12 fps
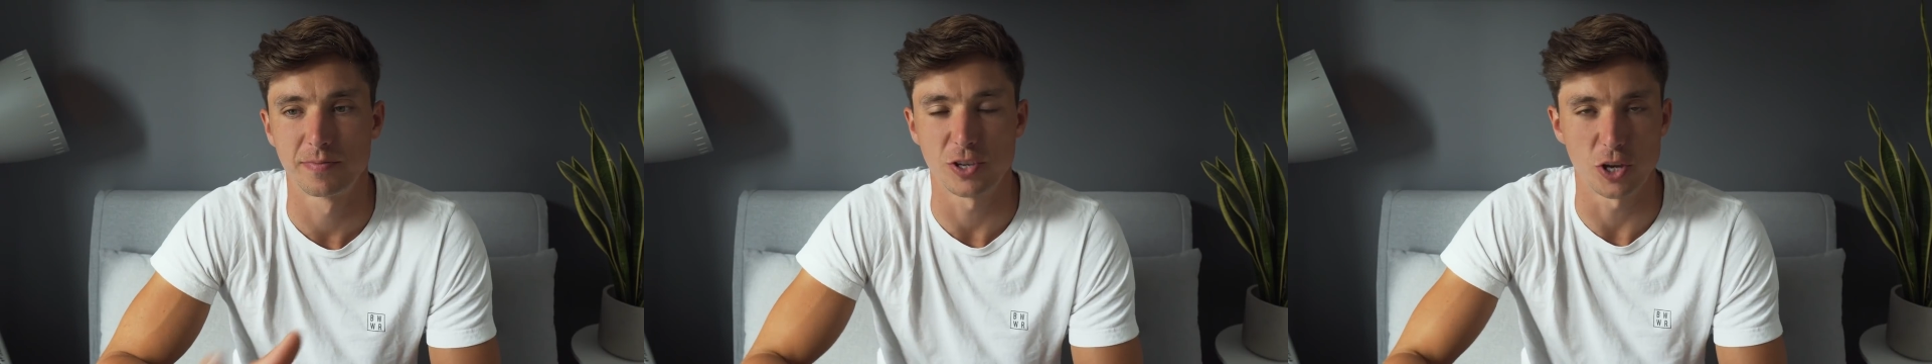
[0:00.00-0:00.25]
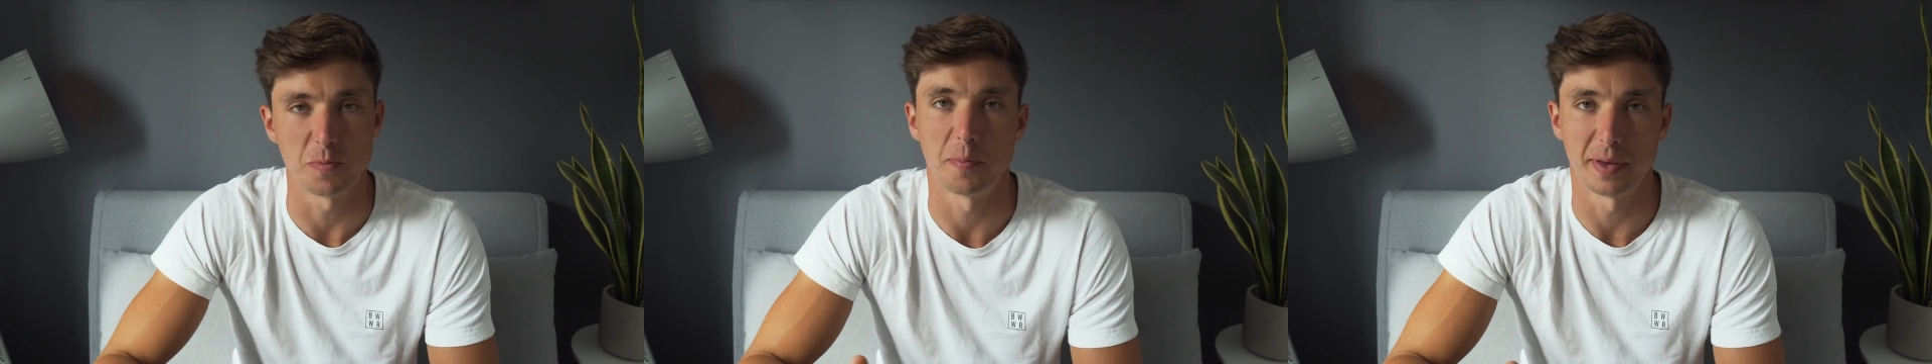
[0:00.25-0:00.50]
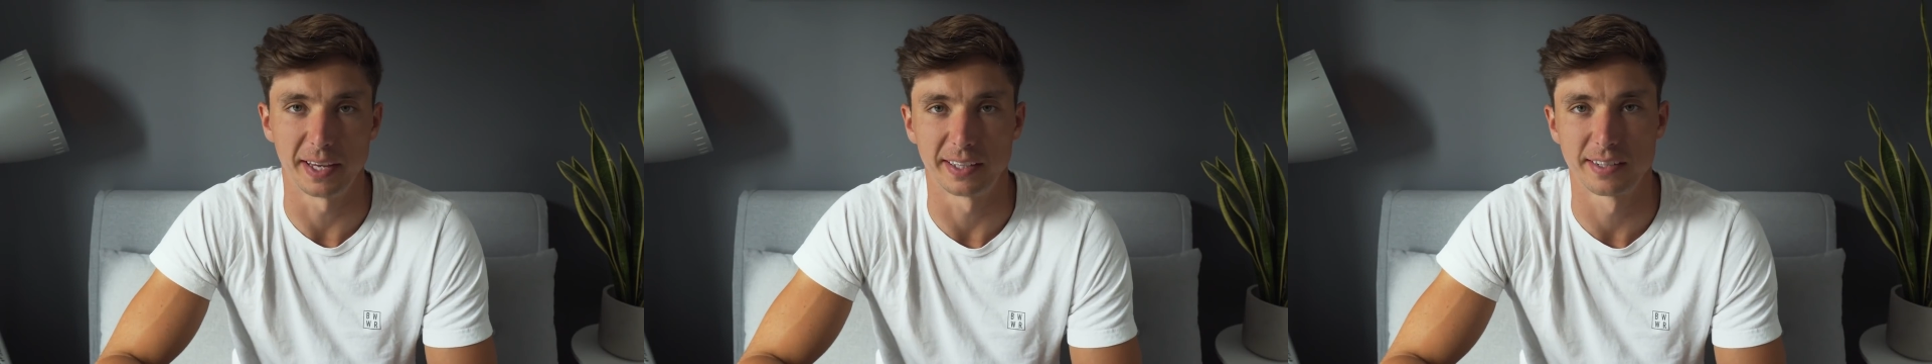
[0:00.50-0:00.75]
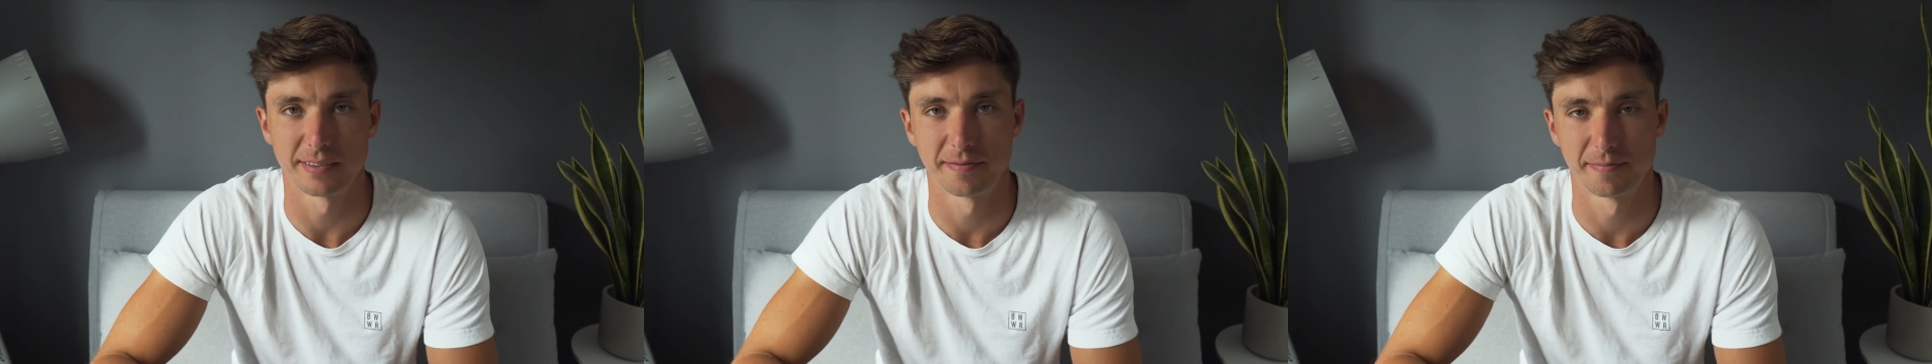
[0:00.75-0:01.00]
human
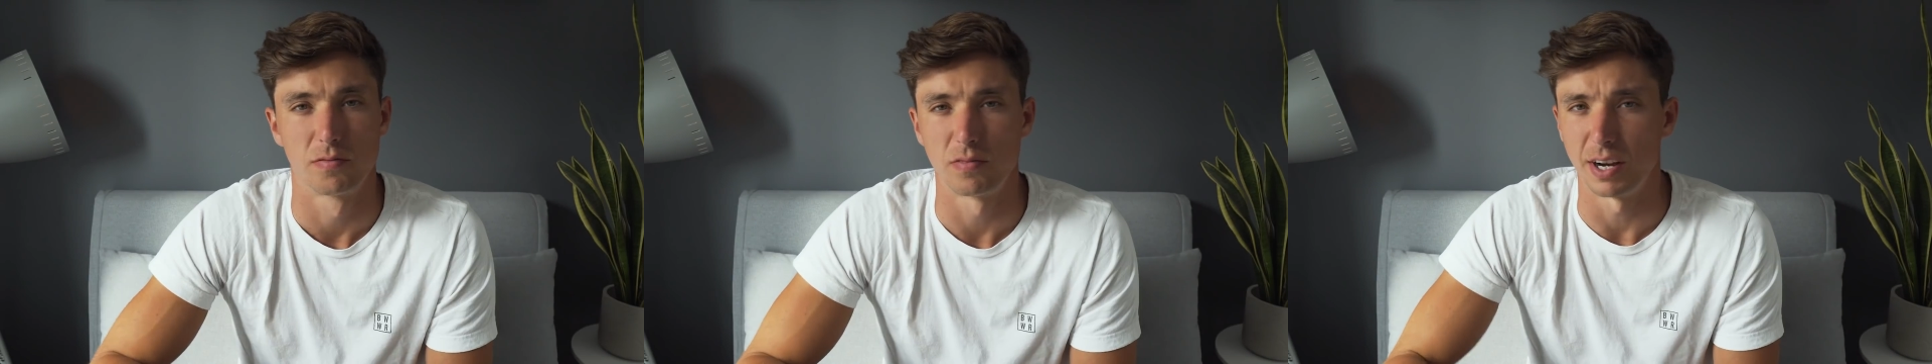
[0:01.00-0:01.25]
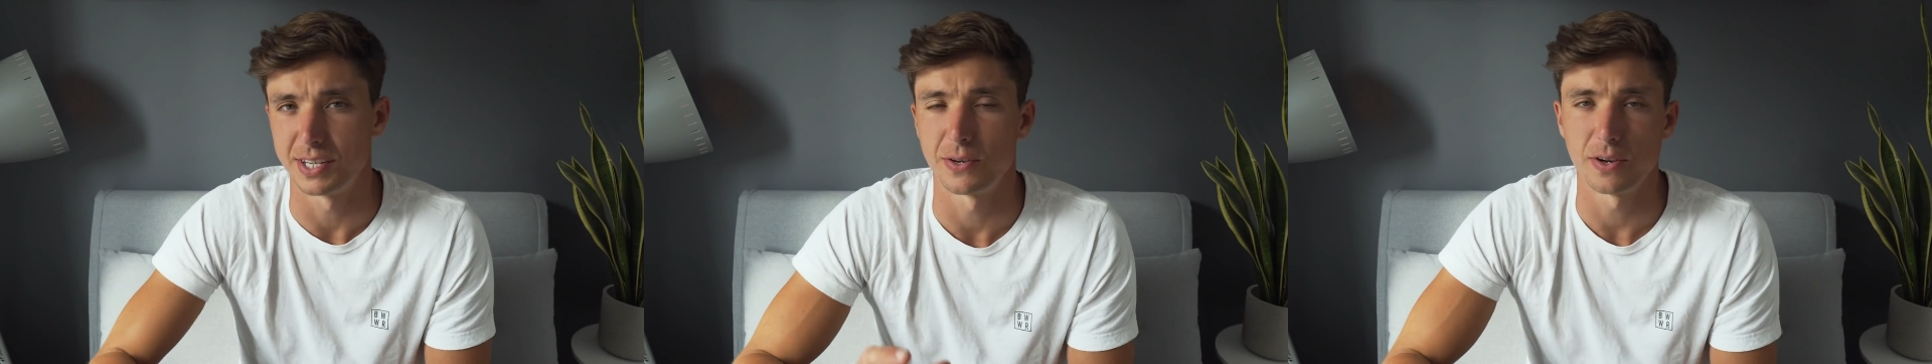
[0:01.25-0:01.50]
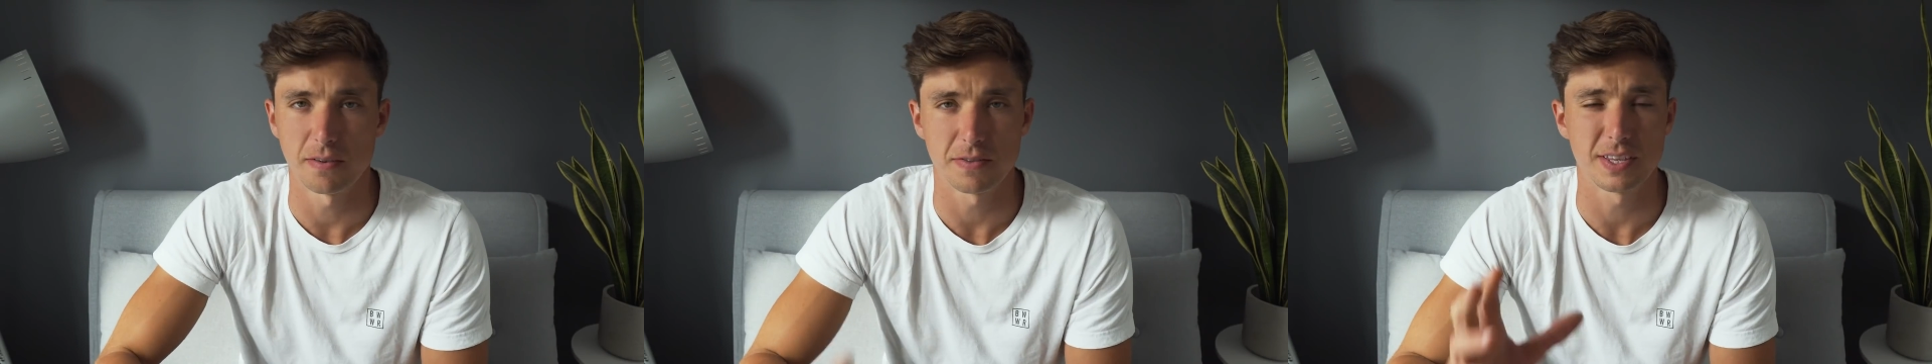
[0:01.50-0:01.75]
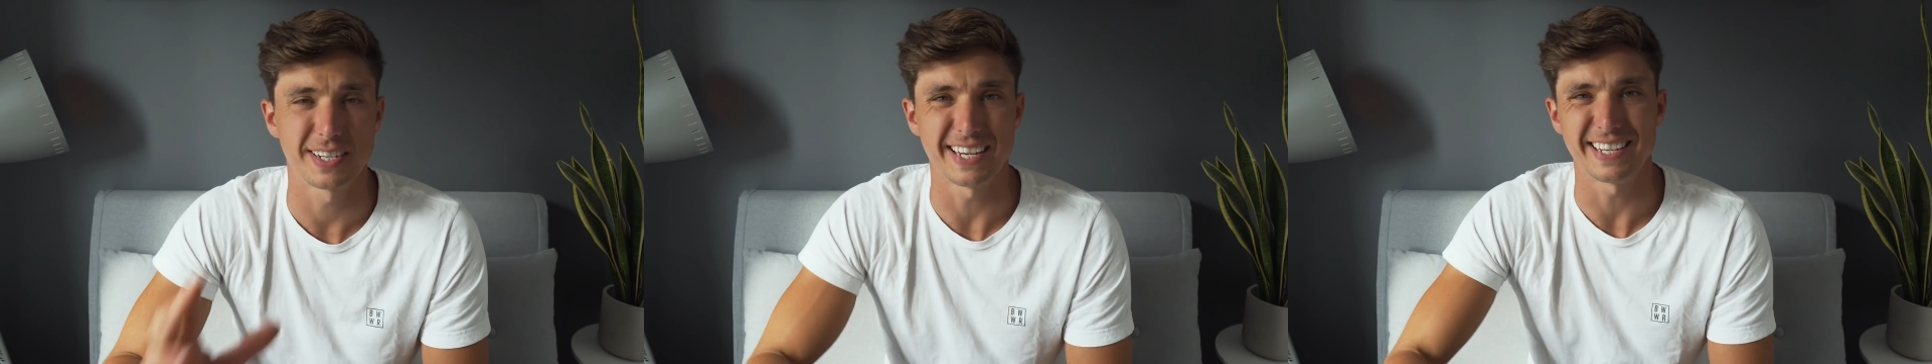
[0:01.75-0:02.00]
beings. Right, so enough
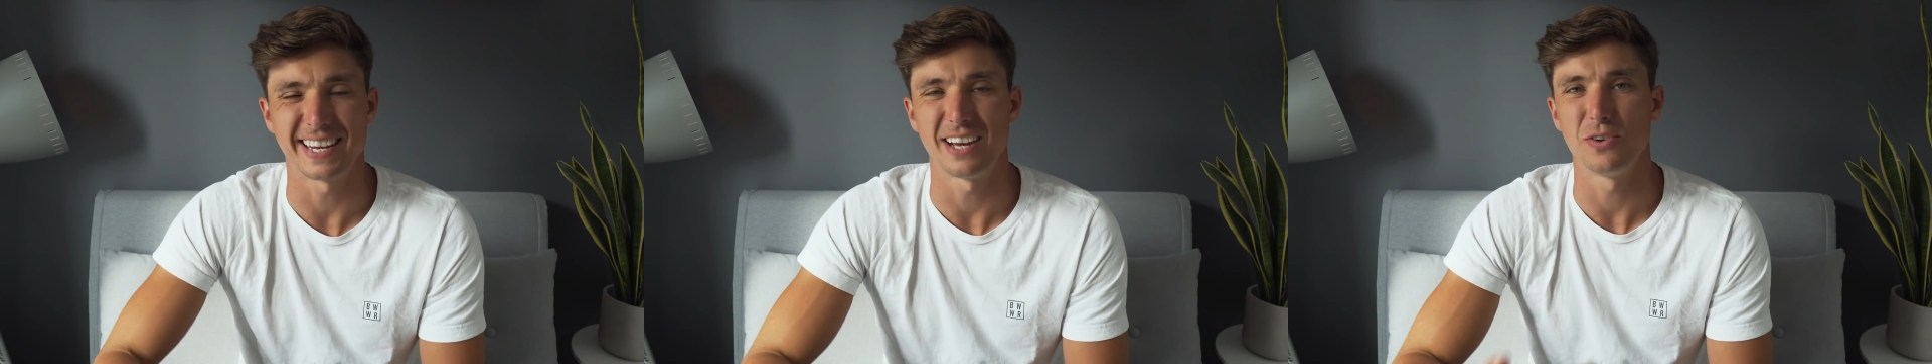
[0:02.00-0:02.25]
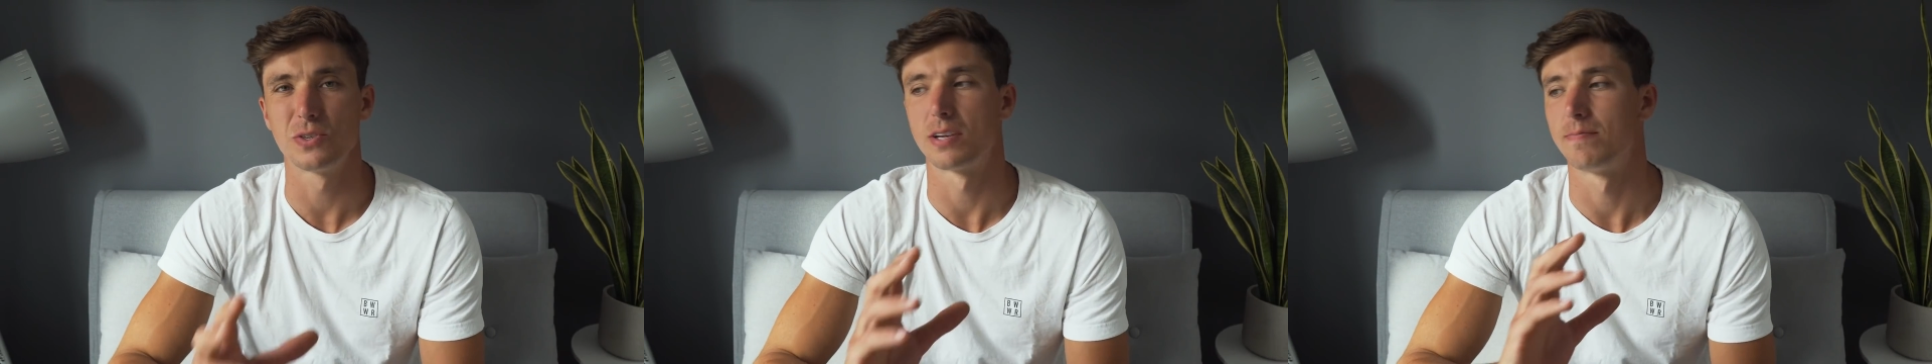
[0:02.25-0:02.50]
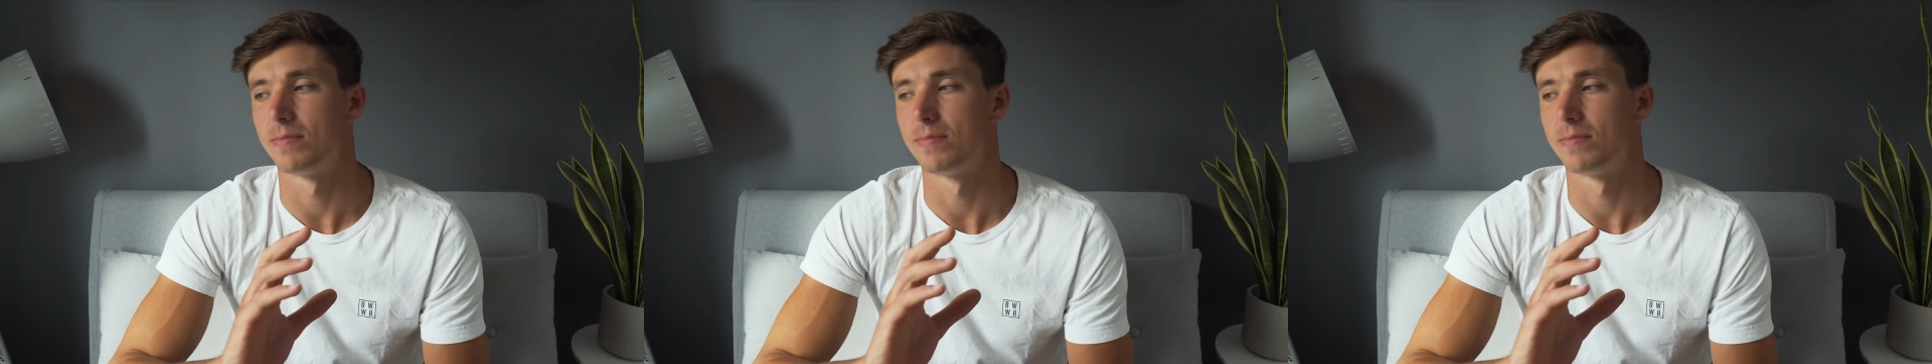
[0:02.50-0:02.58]
of the details.